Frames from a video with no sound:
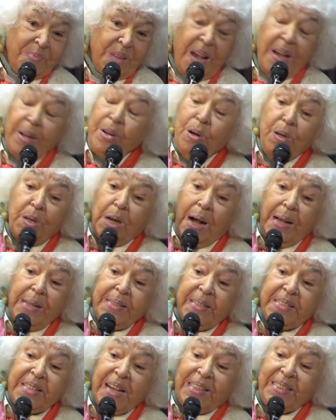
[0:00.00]
No,
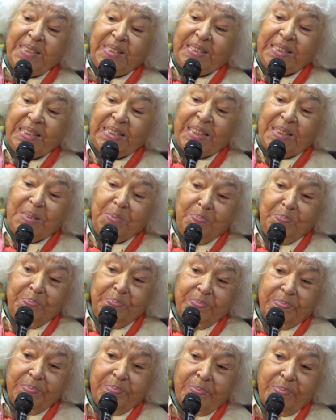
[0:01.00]
the idea.
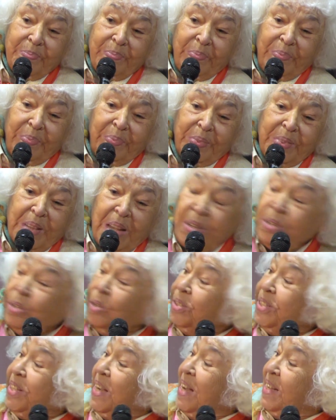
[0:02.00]
No,
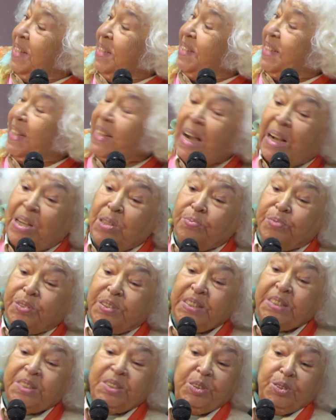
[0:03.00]
the idea of
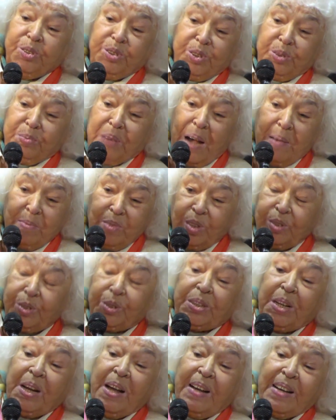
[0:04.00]
heroism. I'm not
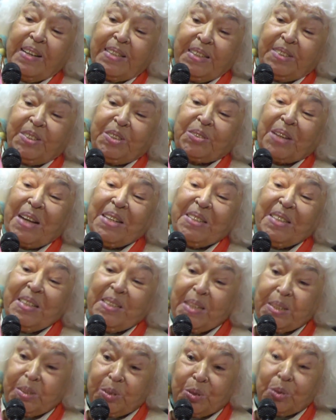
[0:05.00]
criticizing
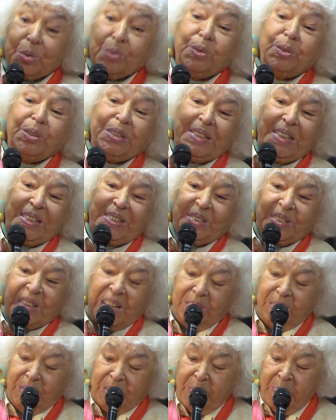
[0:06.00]
the story itself,
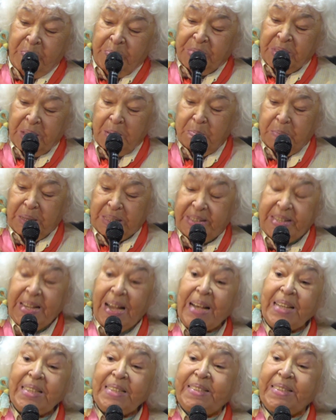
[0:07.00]
but the
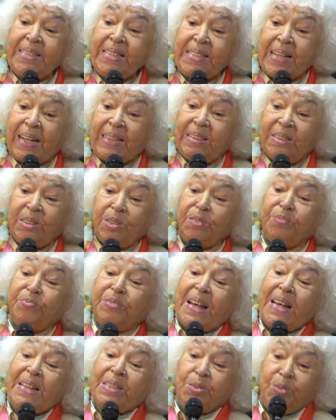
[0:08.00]
idea of
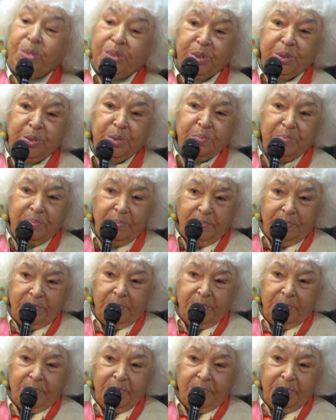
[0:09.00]
heroism.